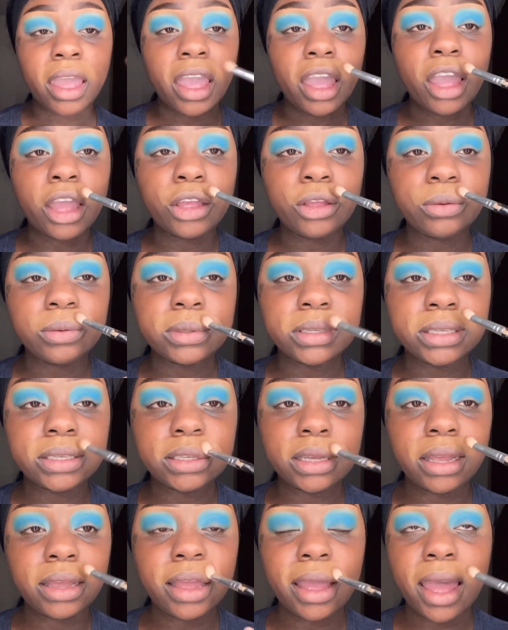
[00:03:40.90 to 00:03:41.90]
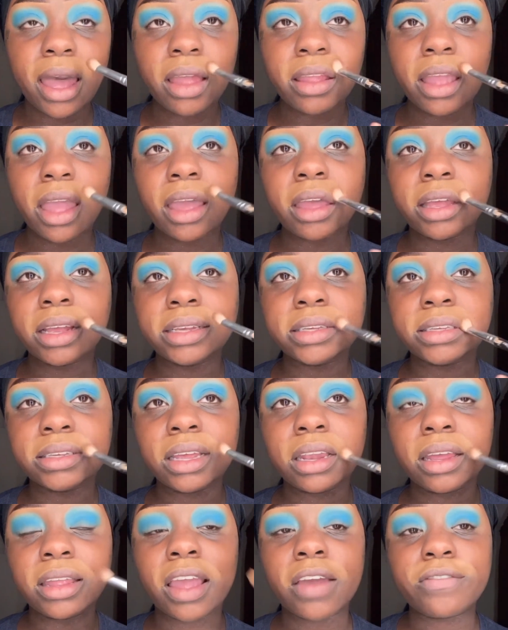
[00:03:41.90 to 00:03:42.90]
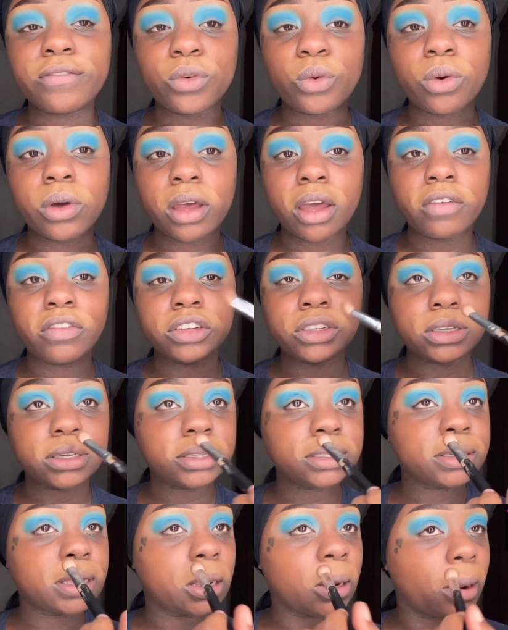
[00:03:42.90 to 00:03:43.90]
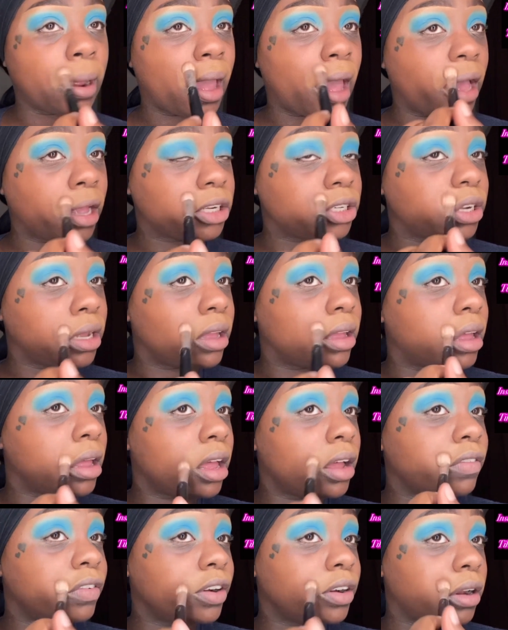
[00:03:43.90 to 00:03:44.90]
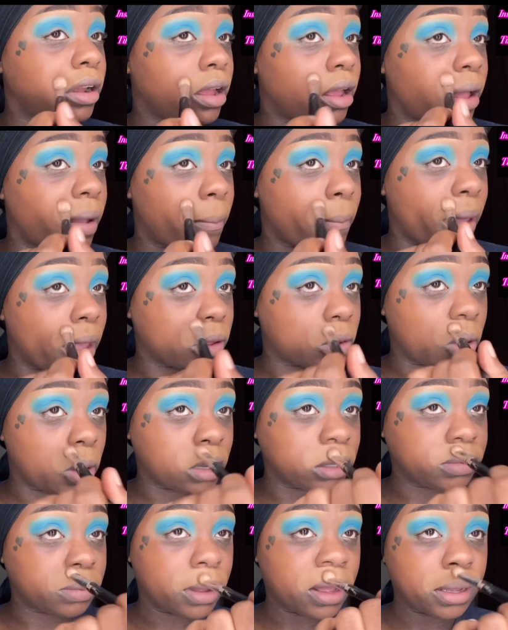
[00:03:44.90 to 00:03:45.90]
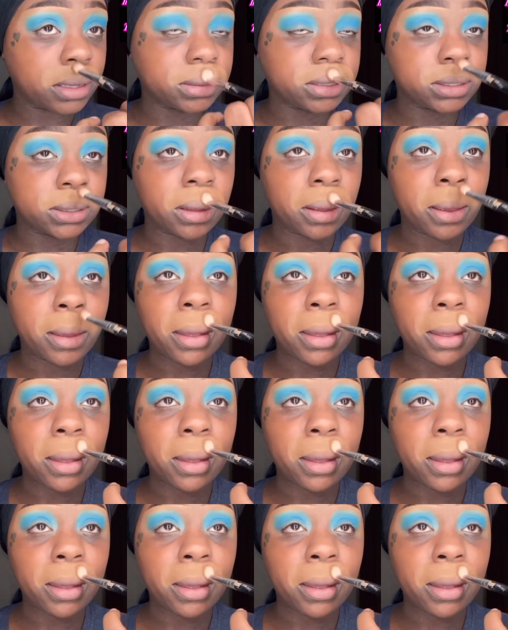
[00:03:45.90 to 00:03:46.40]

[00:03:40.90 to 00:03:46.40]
And you see how that concealer, that full coverage concealer, actually covered up my dark spots